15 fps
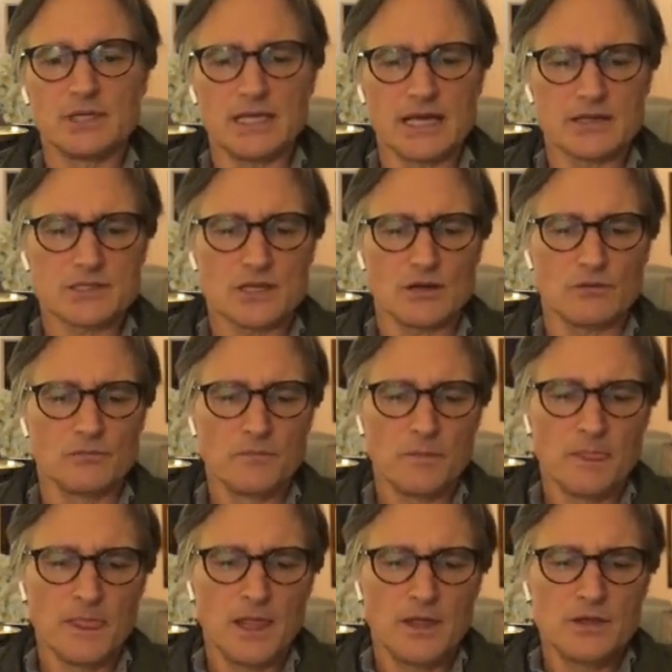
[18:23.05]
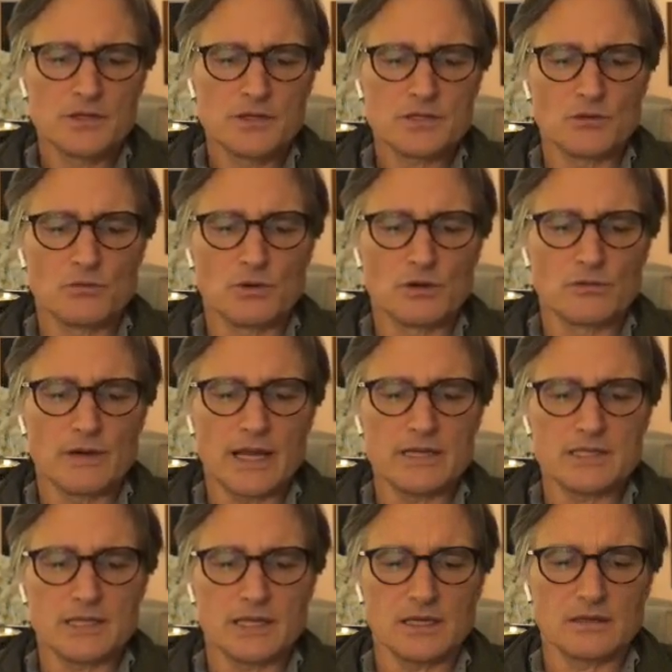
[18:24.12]
But yeah, so so we're
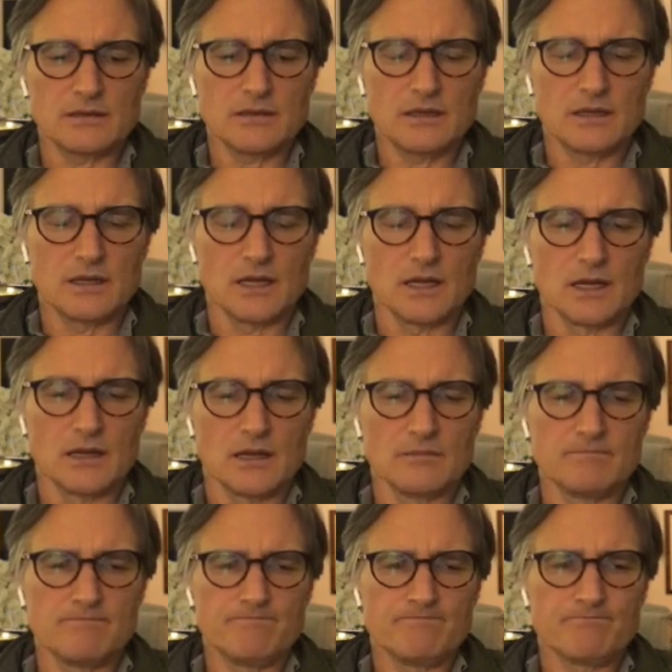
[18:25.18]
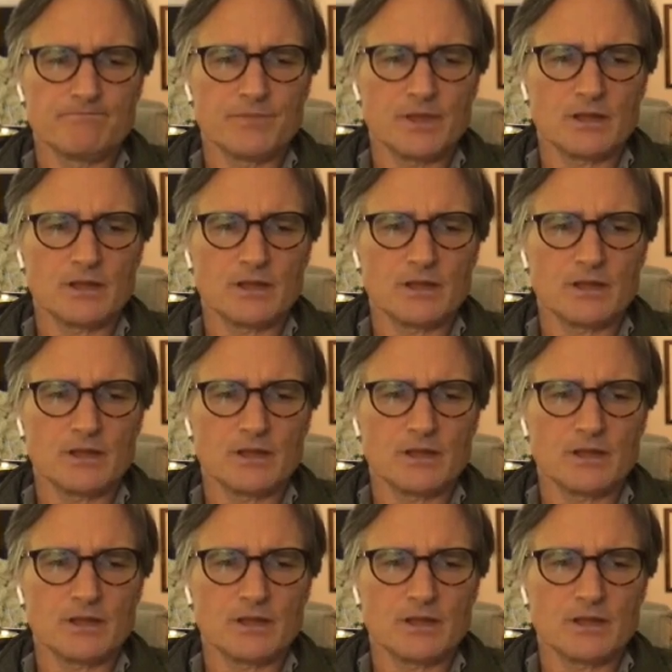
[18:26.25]
raising um,